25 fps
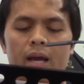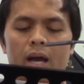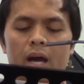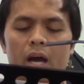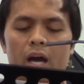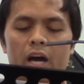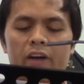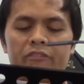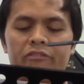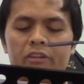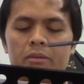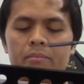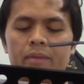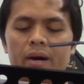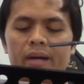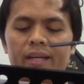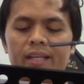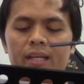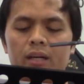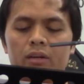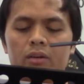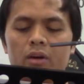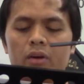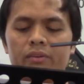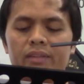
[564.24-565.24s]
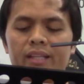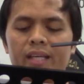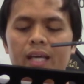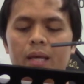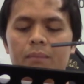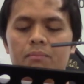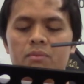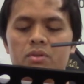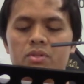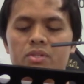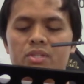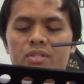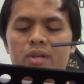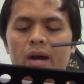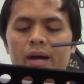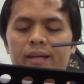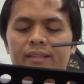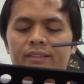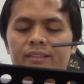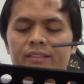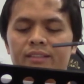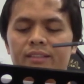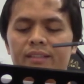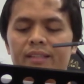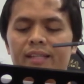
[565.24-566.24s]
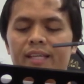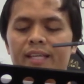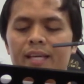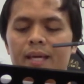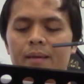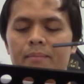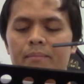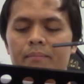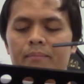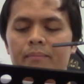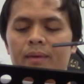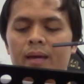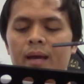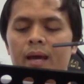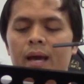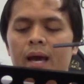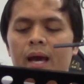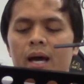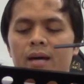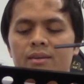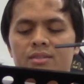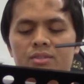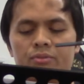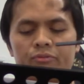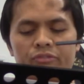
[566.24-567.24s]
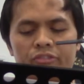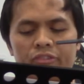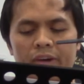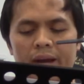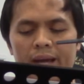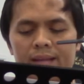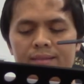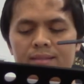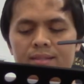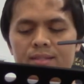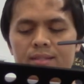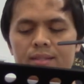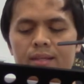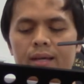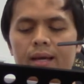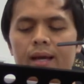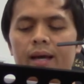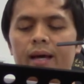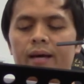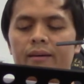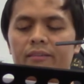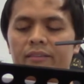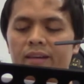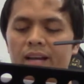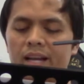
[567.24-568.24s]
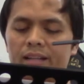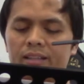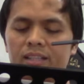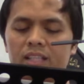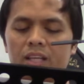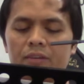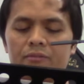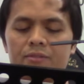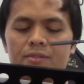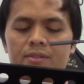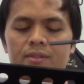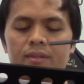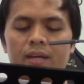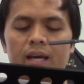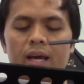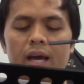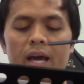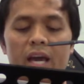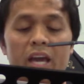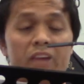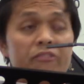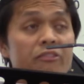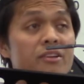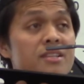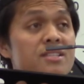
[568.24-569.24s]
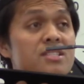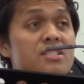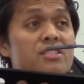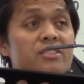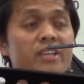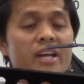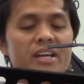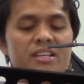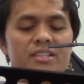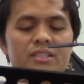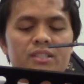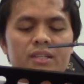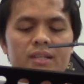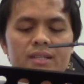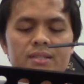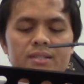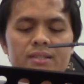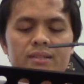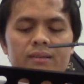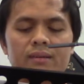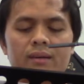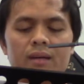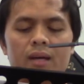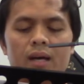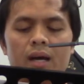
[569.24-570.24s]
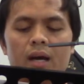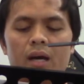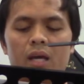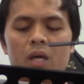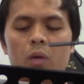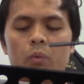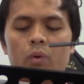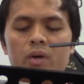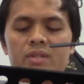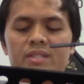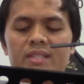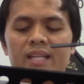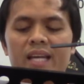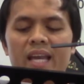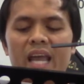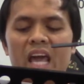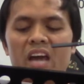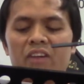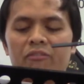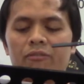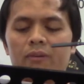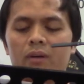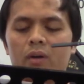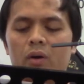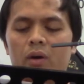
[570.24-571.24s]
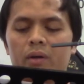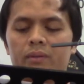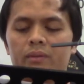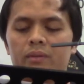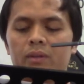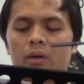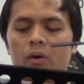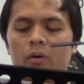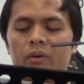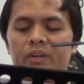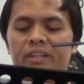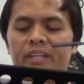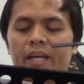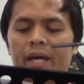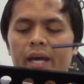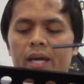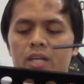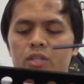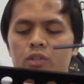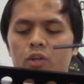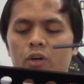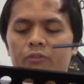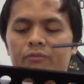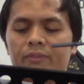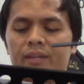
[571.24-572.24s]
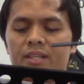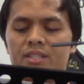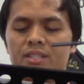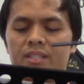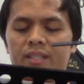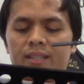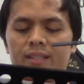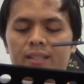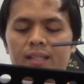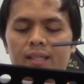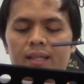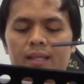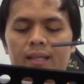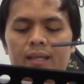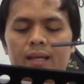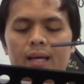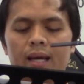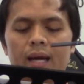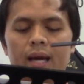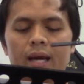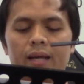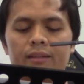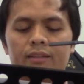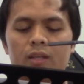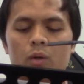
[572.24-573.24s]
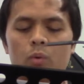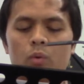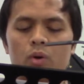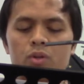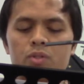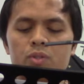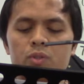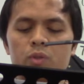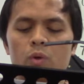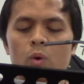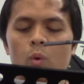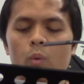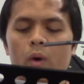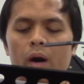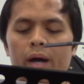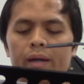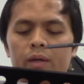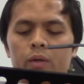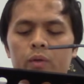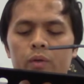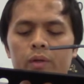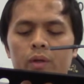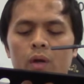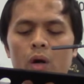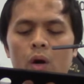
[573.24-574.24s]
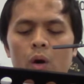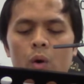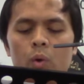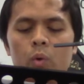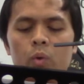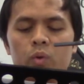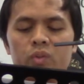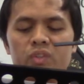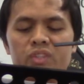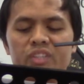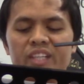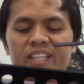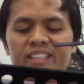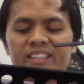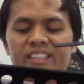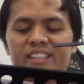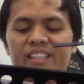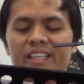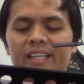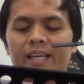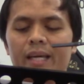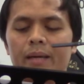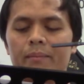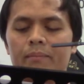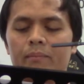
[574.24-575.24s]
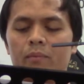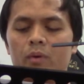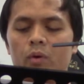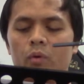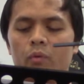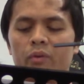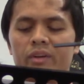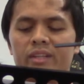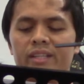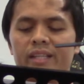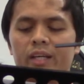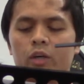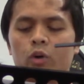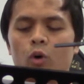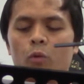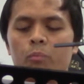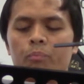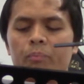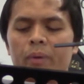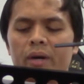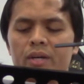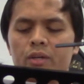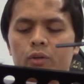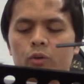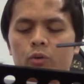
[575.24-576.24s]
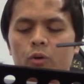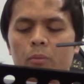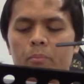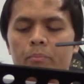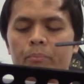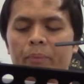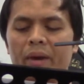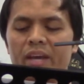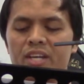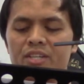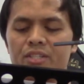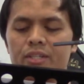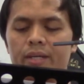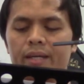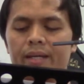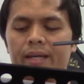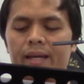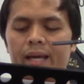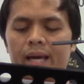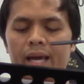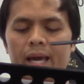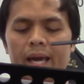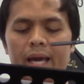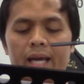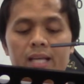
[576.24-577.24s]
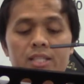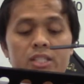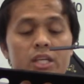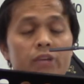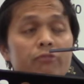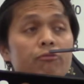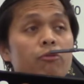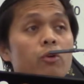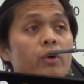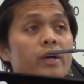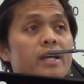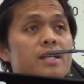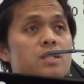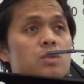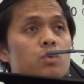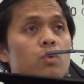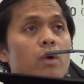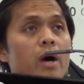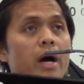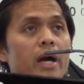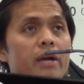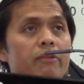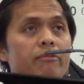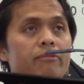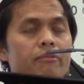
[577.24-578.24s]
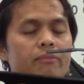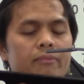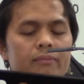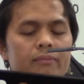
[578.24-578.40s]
Everybody around him shunned him, friends, relatives, even strangers. He was left alone on the edge of the city. There was no one who treated him with compassion except for his wife.